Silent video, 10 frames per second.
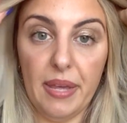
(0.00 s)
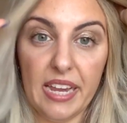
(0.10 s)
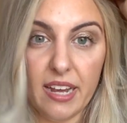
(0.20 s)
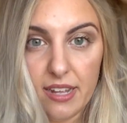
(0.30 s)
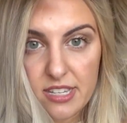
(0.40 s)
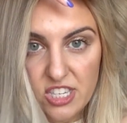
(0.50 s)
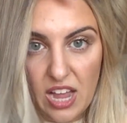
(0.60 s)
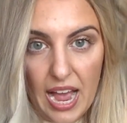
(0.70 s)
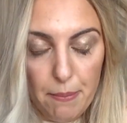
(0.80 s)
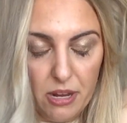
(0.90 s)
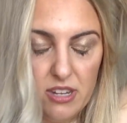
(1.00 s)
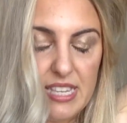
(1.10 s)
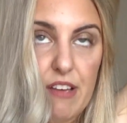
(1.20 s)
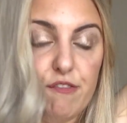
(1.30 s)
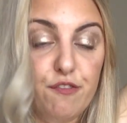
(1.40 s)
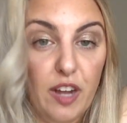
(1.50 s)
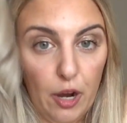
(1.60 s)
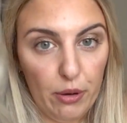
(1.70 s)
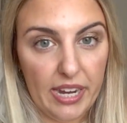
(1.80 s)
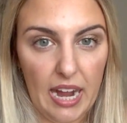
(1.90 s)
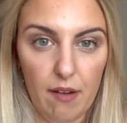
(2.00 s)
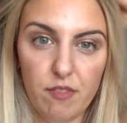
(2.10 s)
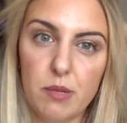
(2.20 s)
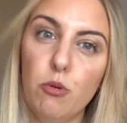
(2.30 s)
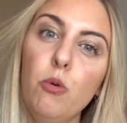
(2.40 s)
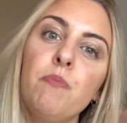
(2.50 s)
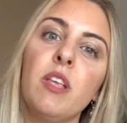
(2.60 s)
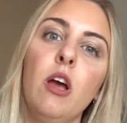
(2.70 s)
bigger side because they're very comfortable.